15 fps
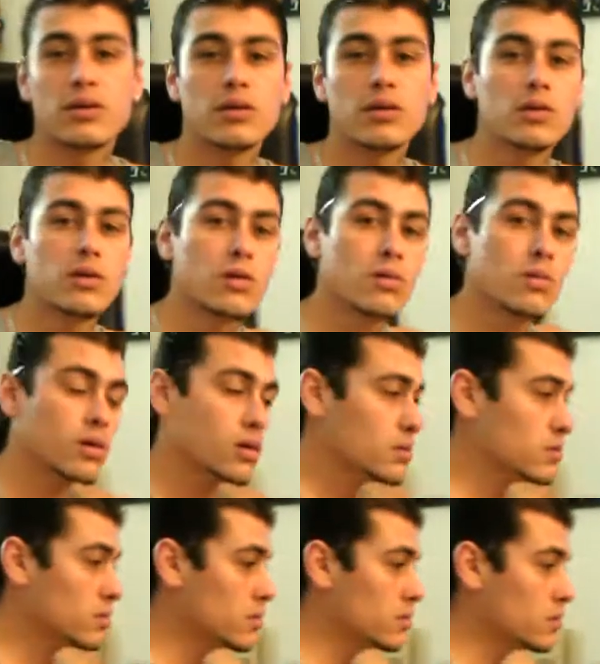you know,
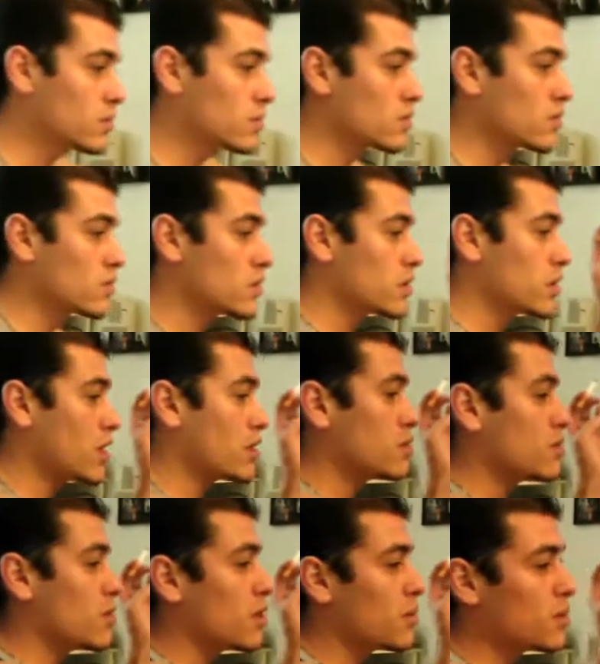shout outs to
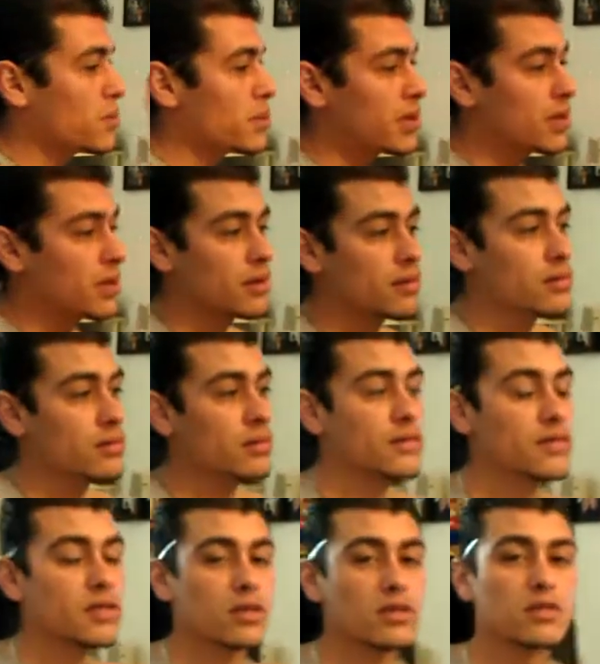my homie Pitt. I haven't
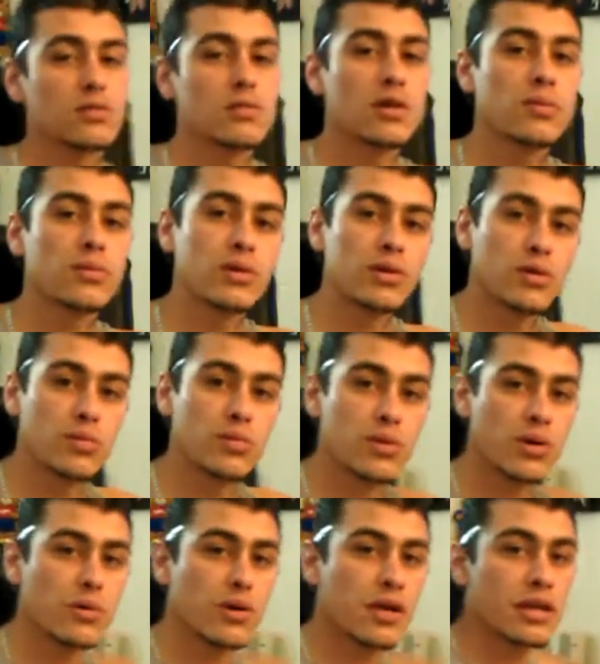talked to you in a while, boy. I hope you're
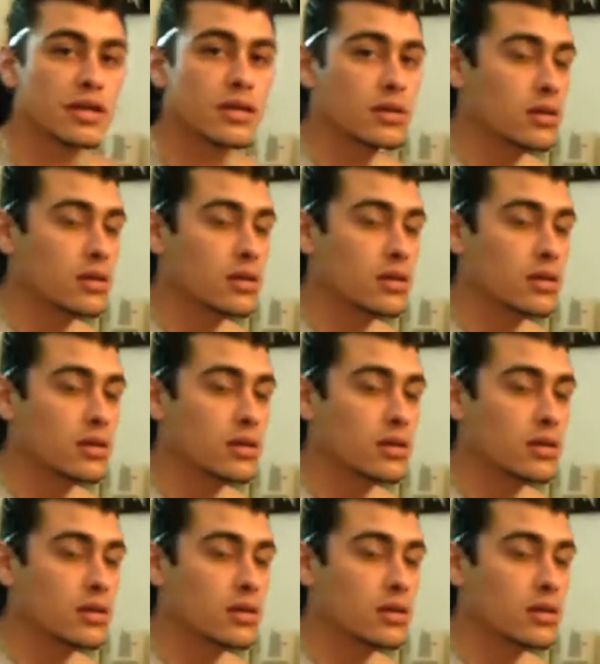alright.